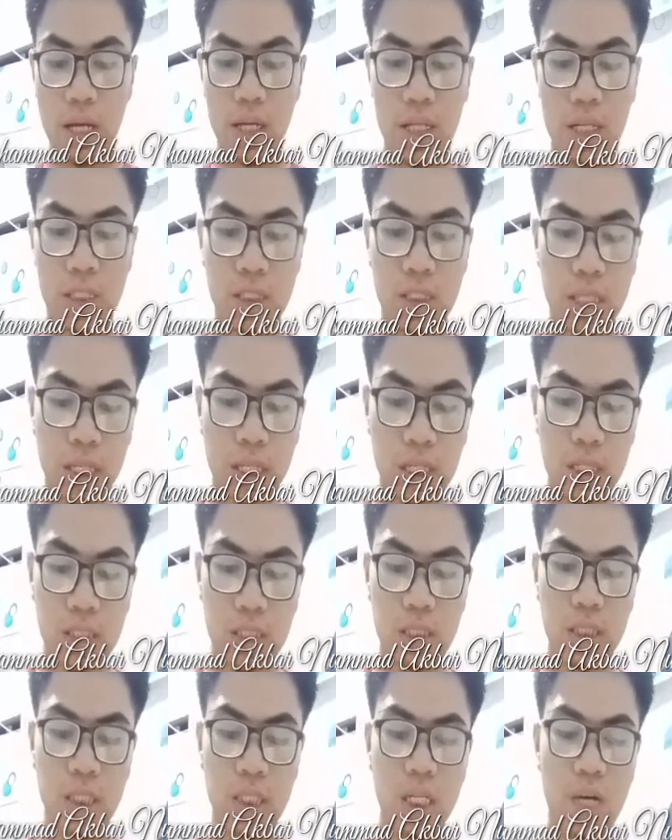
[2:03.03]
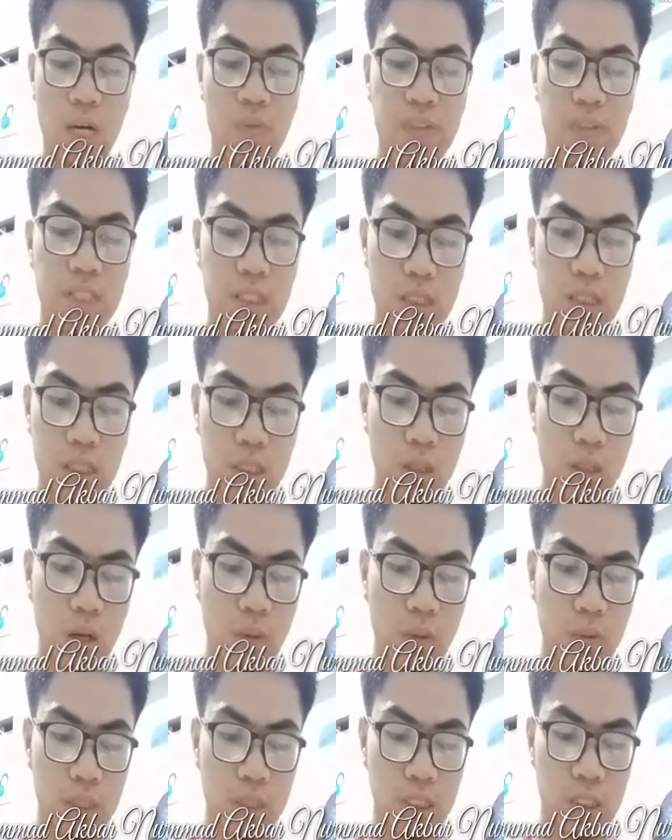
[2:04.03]
The second is the capacity
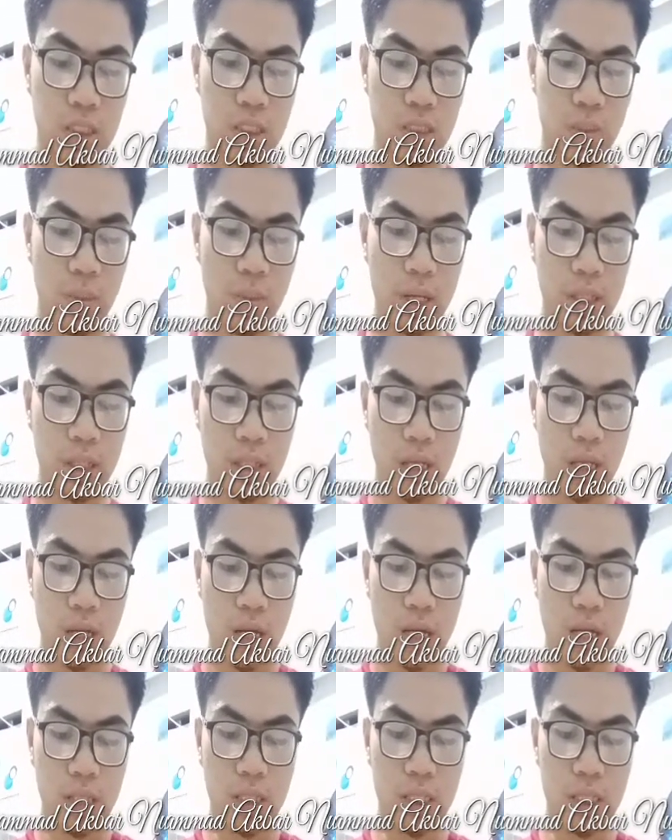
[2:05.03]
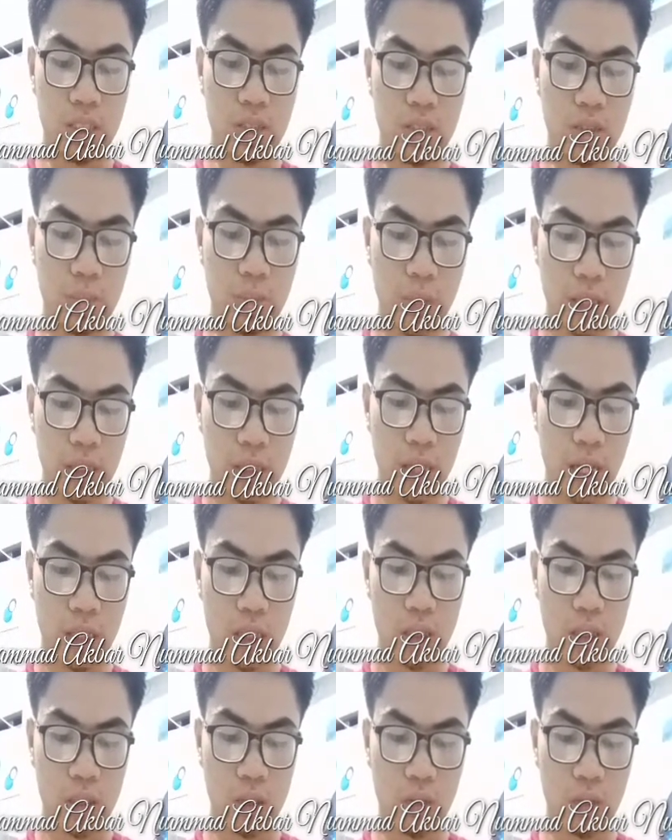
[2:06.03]
of discriminate
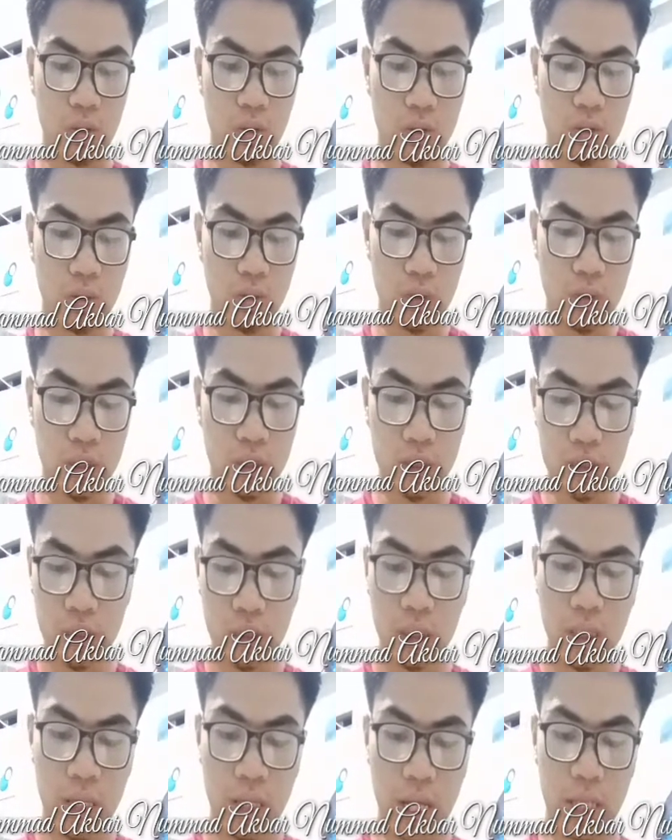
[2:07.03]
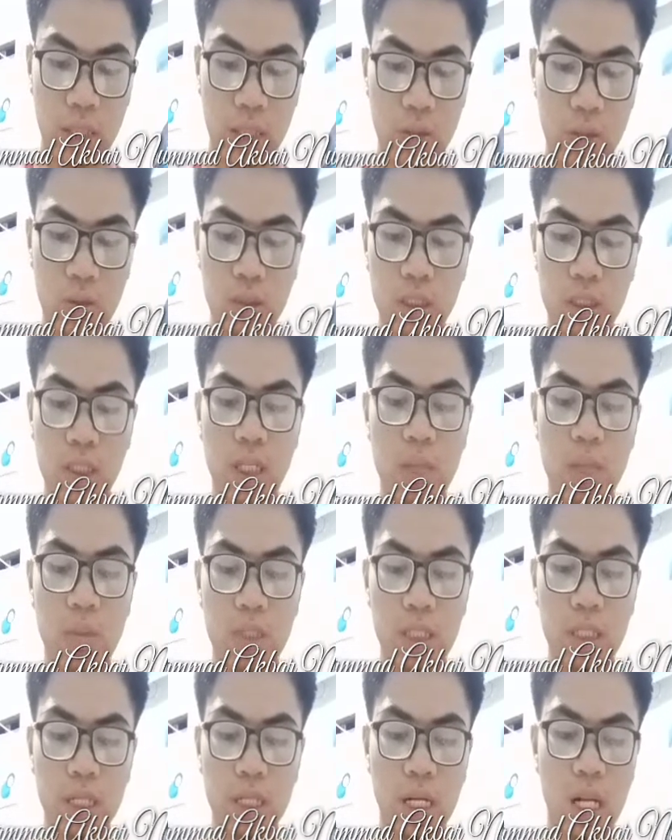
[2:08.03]
accurate
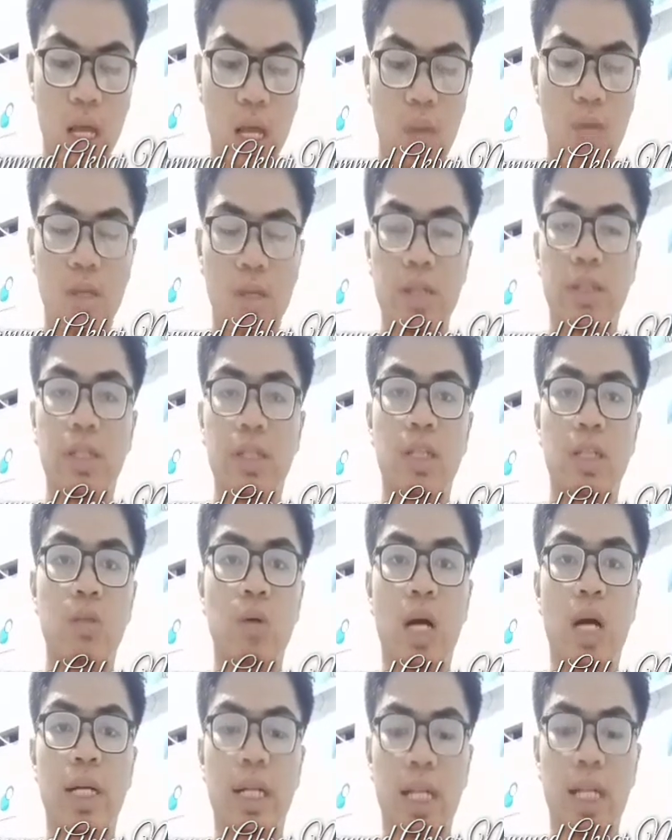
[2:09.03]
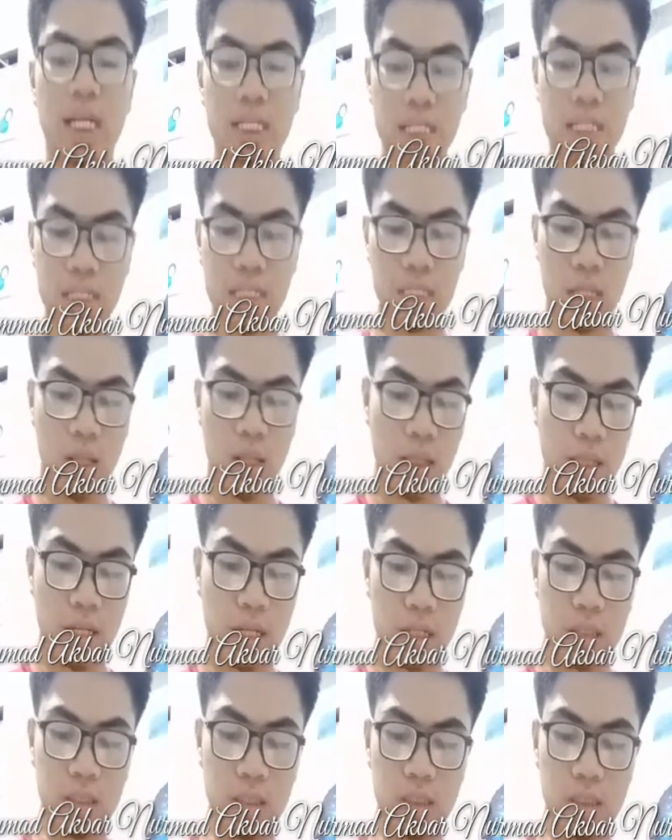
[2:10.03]
grammatical ability to analyze.
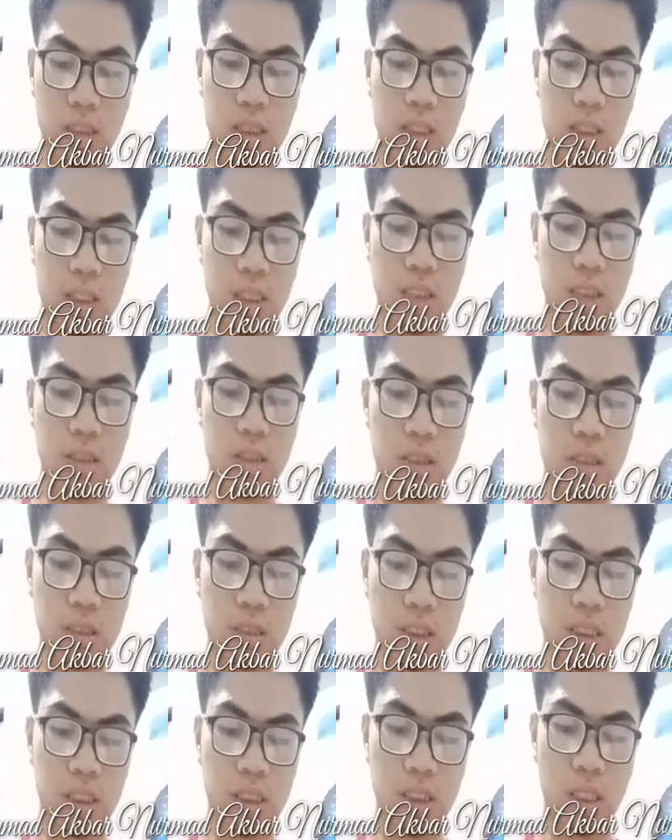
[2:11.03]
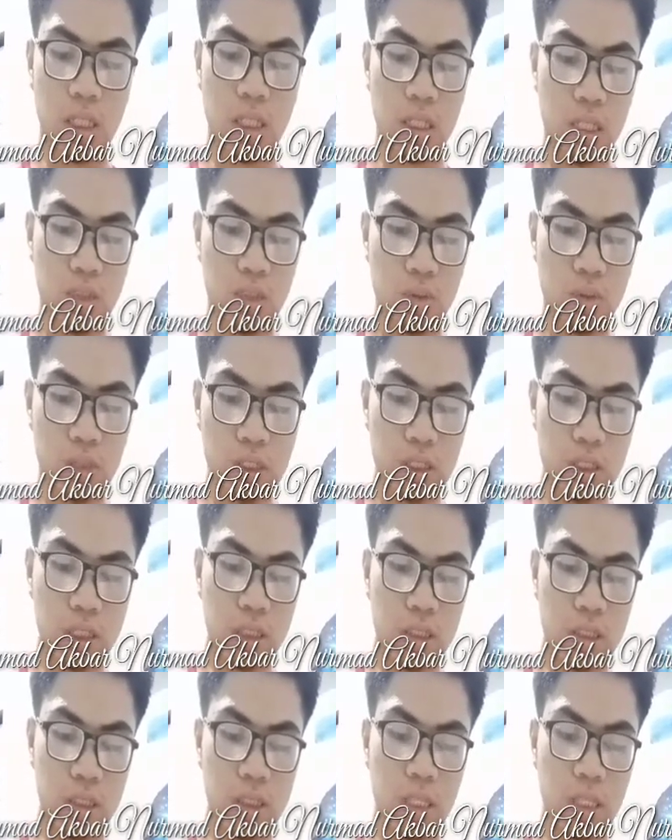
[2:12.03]
The third is a language
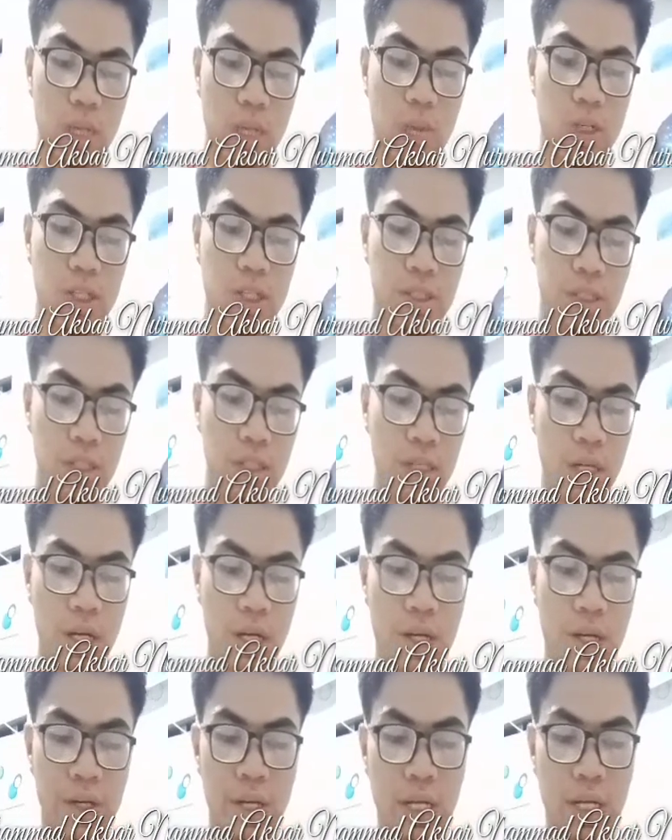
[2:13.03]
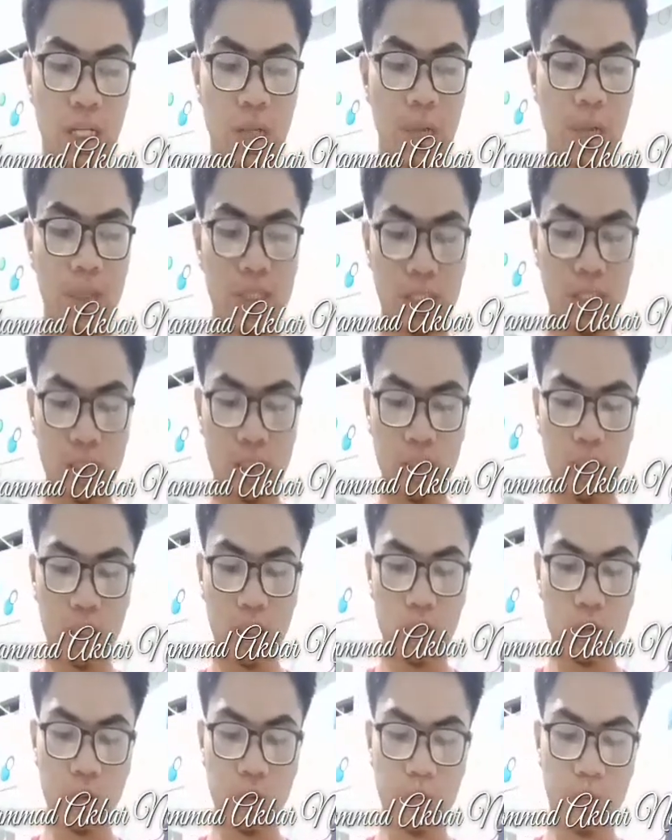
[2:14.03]
learning ability, the capacity
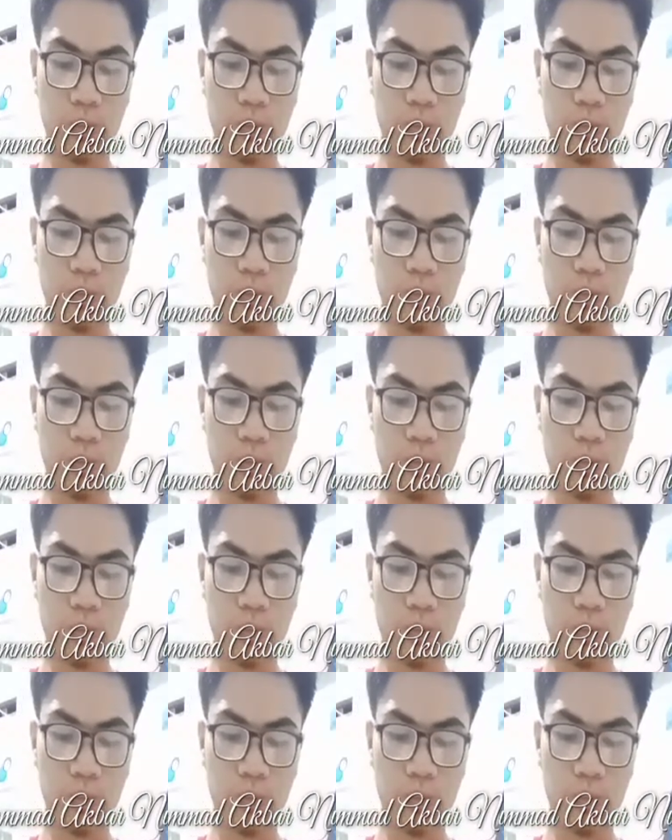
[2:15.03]
to